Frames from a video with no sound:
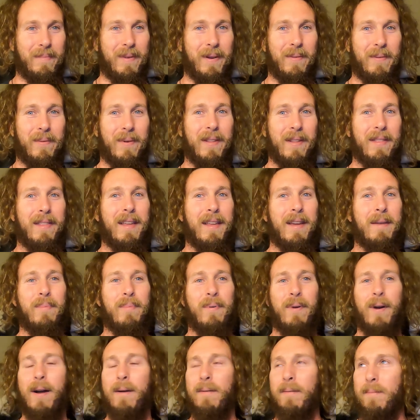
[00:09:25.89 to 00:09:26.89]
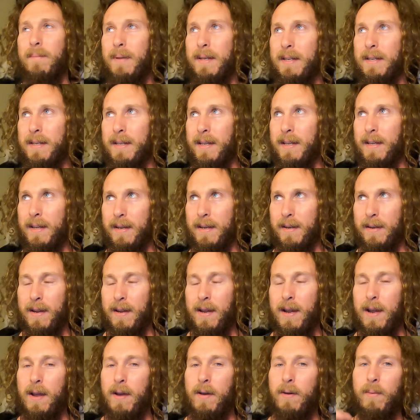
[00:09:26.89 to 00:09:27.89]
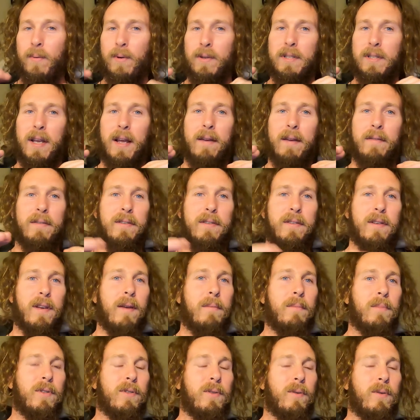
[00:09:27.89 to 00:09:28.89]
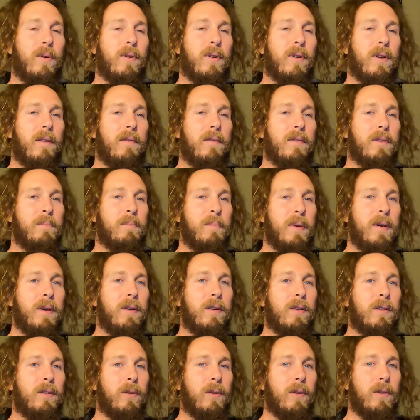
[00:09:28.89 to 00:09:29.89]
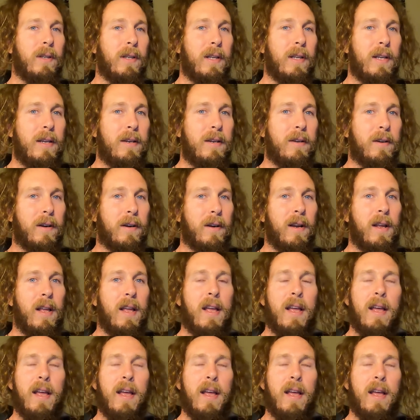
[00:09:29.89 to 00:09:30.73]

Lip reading: But what they probably did was have some sort of spiritual leader